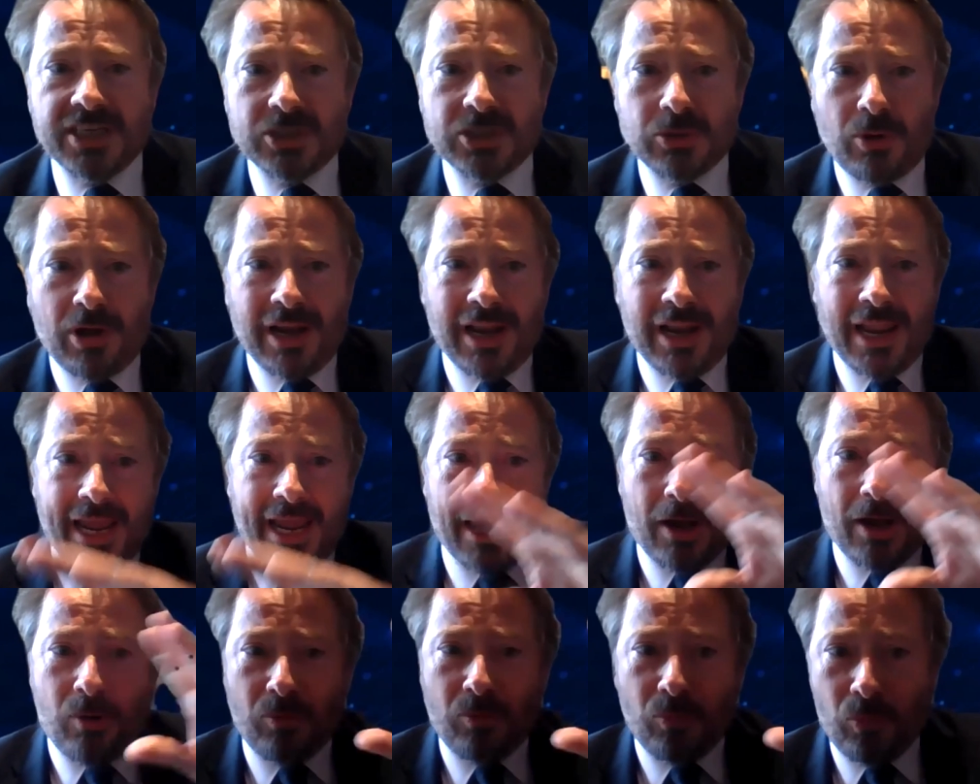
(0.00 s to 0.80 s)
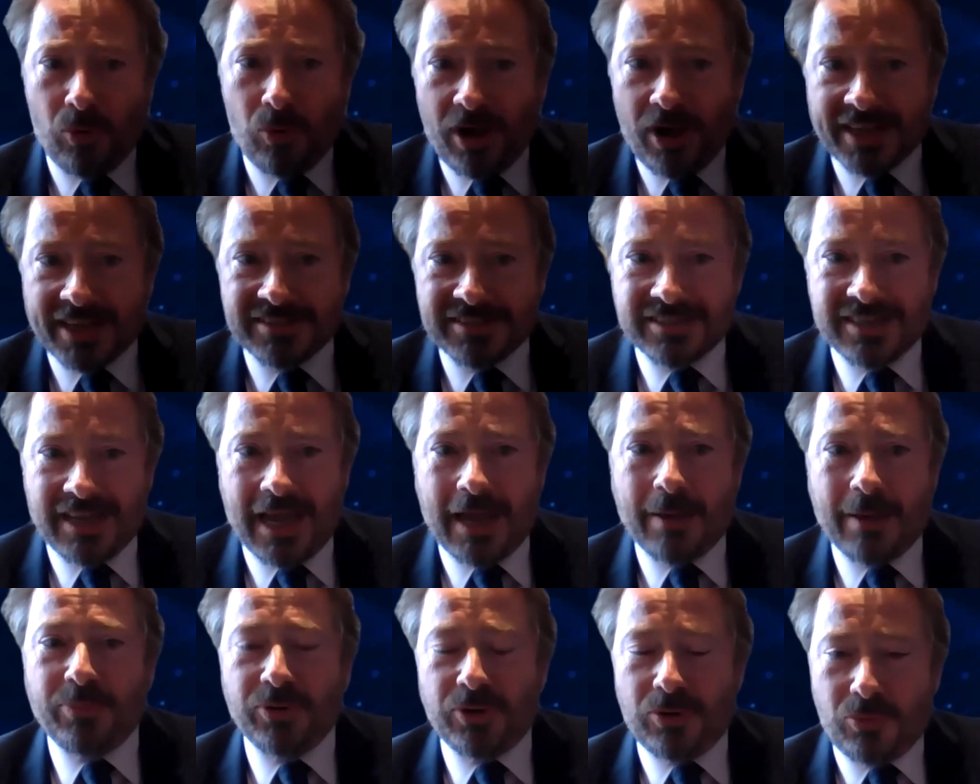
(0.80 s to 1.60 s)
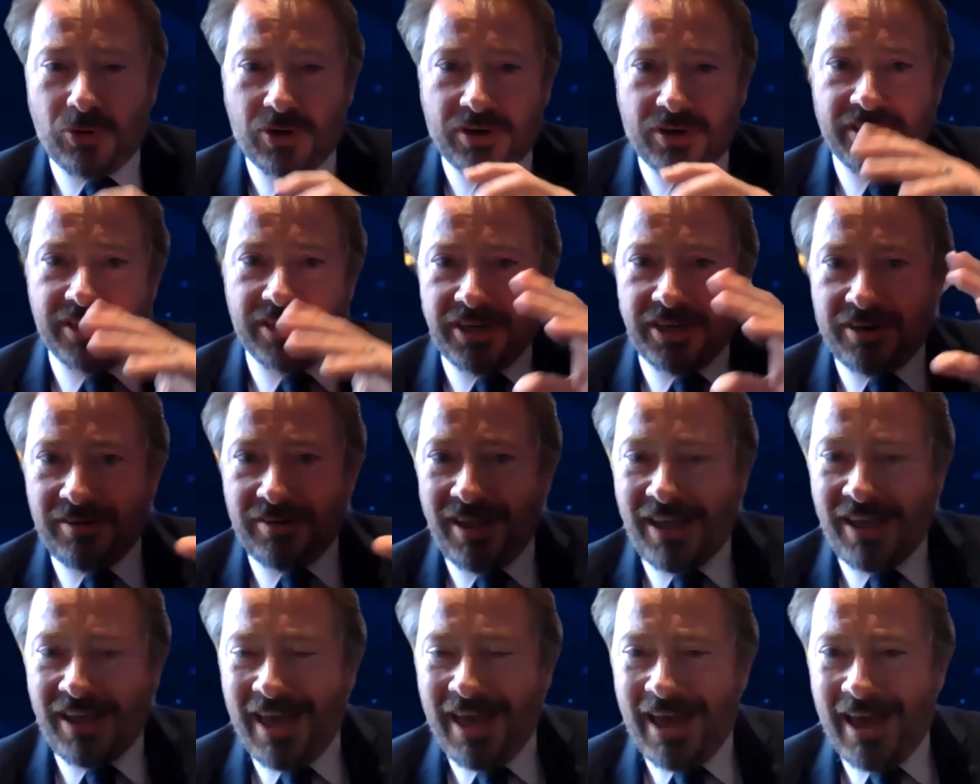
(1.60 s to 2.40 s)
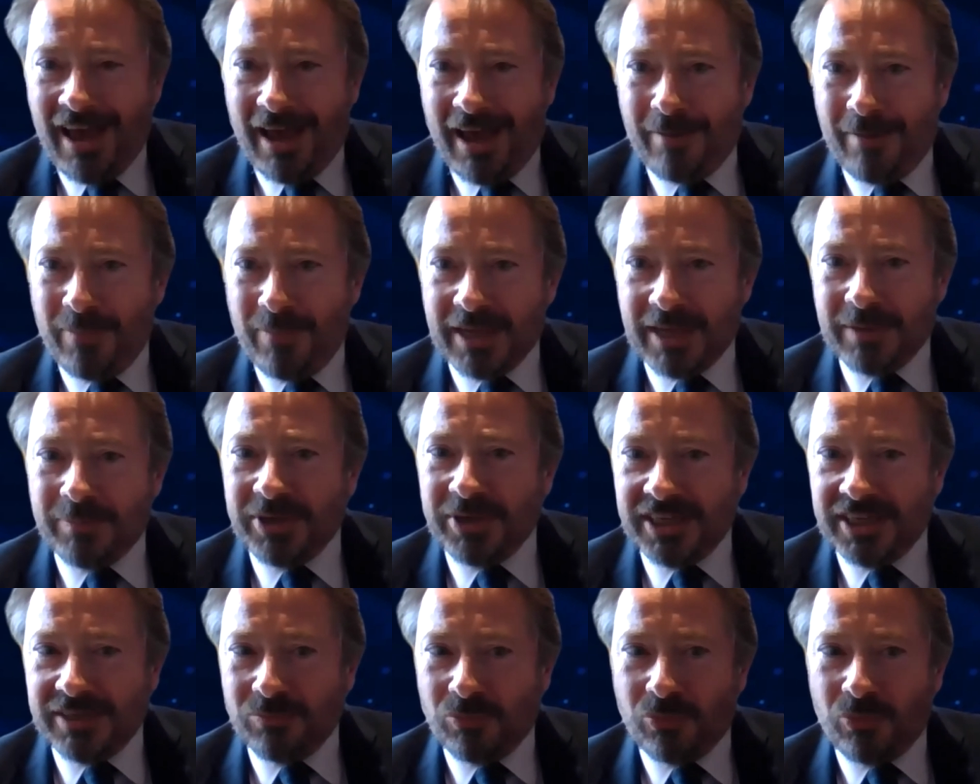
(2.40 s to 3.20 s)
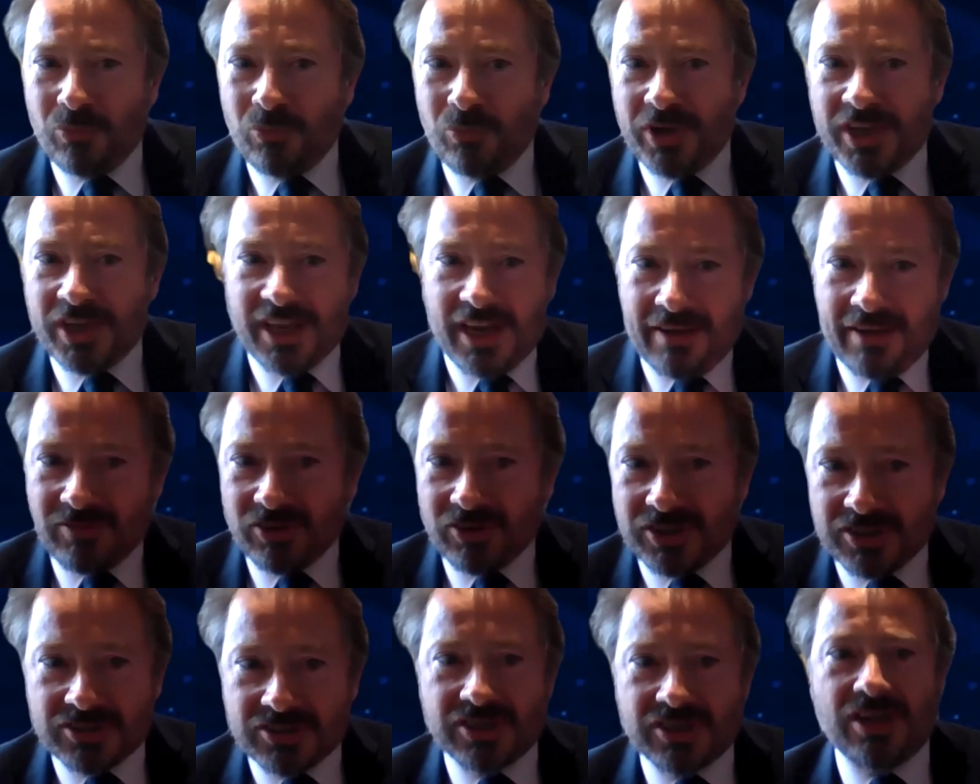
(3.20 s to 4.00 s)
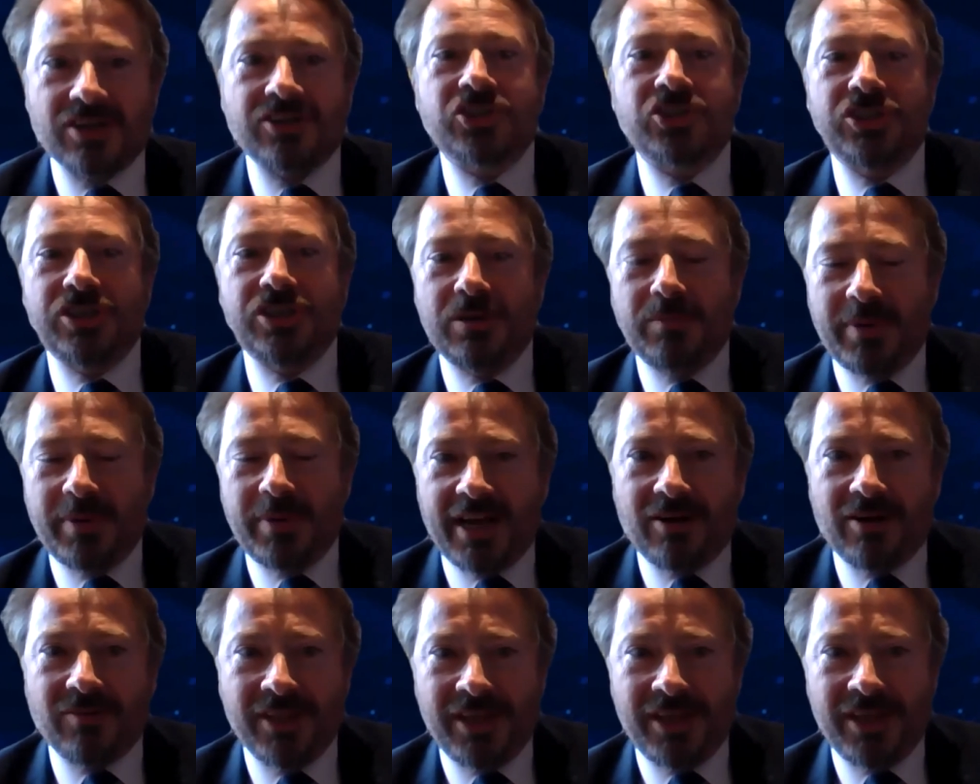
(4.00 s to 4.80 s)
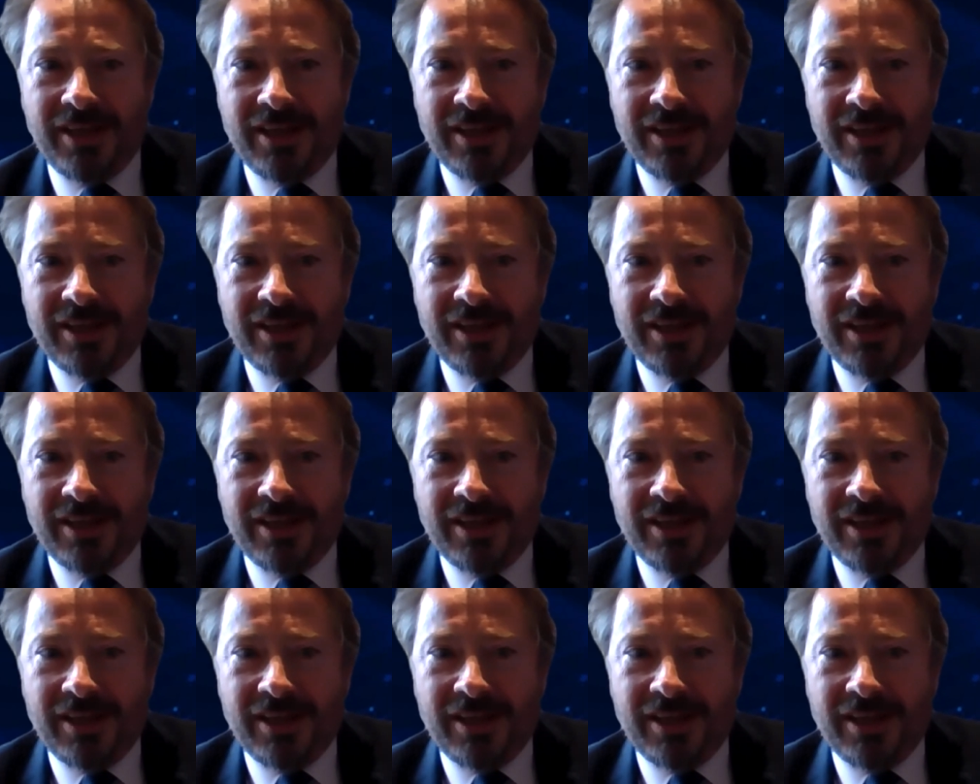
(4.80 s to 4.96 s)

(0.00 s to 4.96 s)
So I'll lay out what has to happen, and maybe we can have a discussion about,